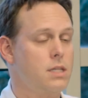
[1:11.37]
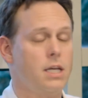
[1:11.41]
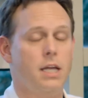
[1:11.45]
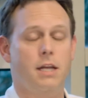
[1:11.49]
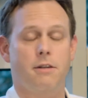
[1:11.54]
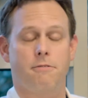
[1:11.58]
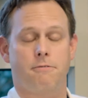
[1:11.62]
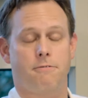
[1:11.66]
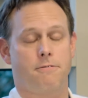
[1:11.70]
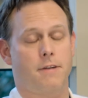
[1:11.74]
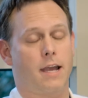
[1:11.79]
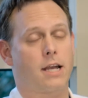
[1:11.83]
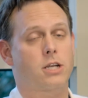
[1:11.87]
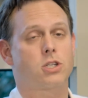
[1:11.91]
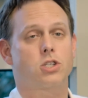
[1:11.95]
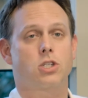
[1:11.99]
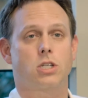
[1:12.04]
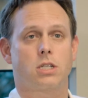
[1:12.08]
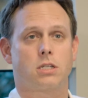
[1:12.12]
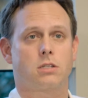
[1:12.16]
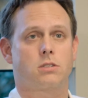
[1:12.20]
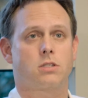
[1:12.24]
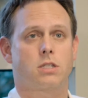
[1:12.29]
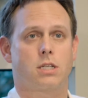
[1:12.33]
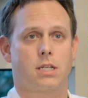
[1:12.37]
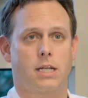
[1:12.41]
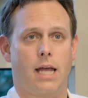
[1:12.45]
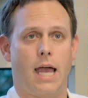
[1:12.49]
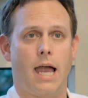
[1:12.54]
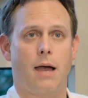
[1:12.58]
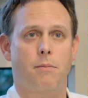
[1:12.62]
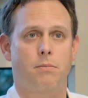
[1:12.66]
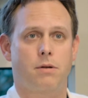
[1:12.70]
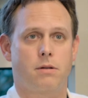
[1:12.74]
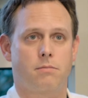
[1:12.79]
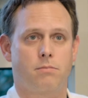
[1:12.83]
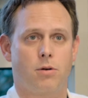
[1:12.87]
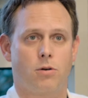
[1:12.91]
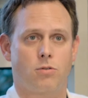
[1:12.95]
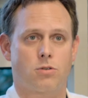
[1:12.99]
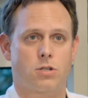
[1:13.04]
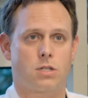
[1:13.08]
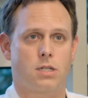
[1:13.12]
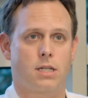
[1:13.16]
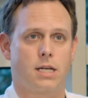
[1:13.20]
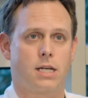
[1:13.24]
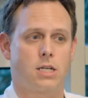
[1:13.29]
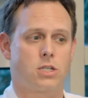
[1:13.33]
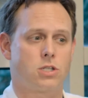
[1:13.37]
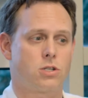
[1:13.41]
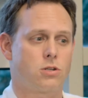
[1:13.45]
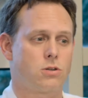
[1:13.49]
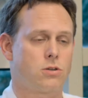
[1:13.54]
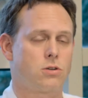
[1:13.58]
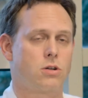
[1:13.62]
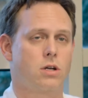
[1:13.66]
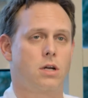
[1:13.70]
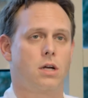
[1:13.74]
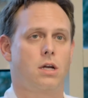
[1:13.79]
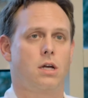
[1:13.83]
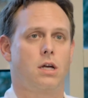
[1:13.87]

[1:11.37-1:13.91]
infections can happen post-laser.